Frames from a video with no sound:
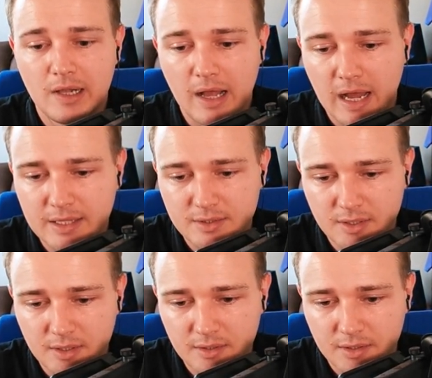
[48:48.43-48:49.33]
And
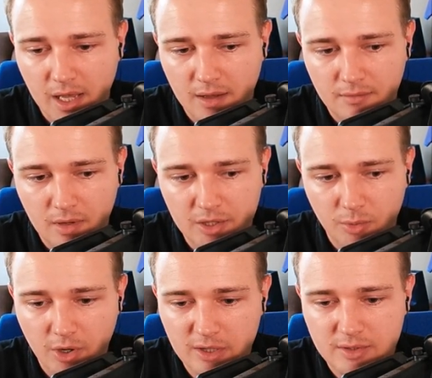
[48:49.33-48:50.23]
yeah, I don't want
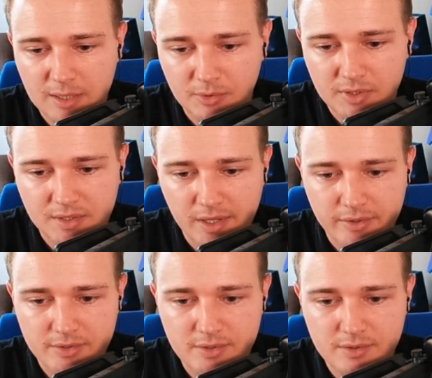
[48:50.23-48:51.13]
to go into any more
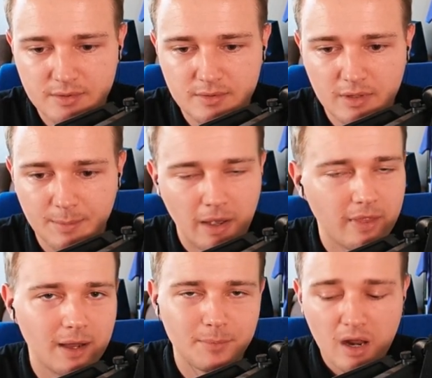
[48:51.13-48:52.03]
details about
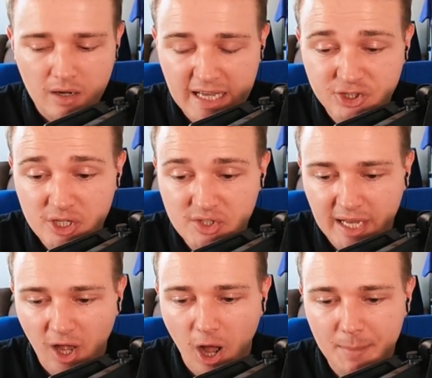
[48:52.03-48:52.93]
that. But let's just say
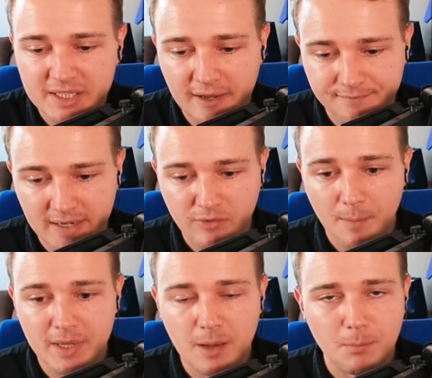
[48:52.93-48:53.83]
I'll be definitely
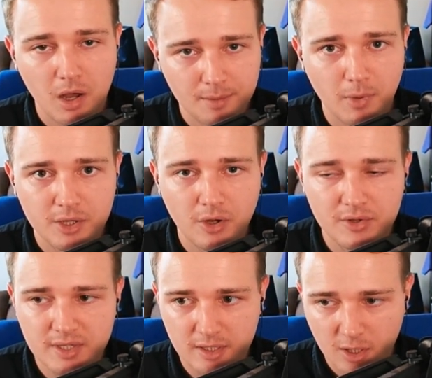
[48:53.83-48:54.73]
ramping up my
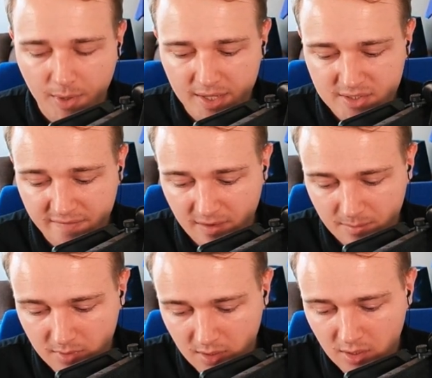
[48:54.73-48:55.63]
content going into
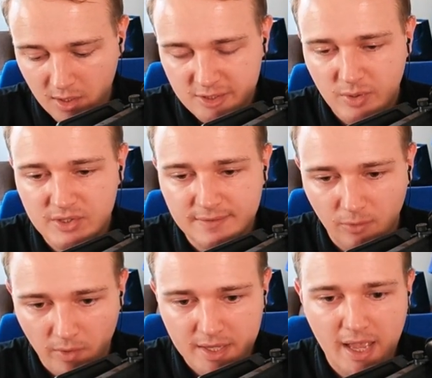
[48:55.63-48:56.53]

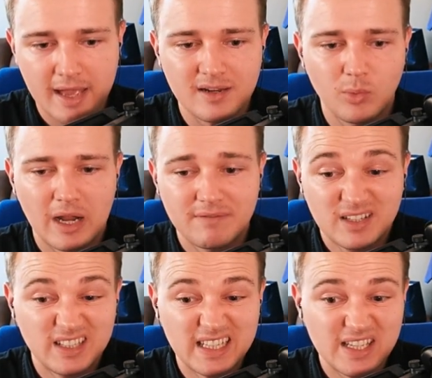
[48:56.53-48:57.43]
FM24 again. We'll have at
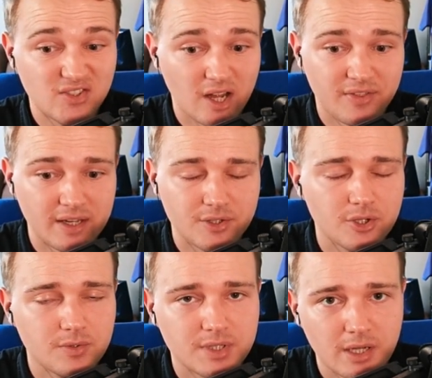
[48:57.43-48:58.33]
least, I think,
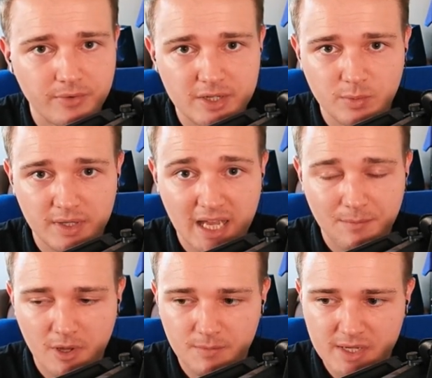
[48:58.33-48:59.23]
2 series when the game
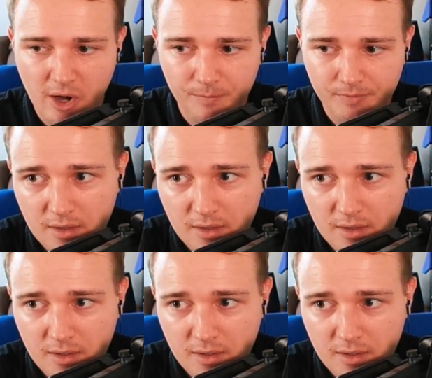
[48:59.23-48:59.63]
comes out.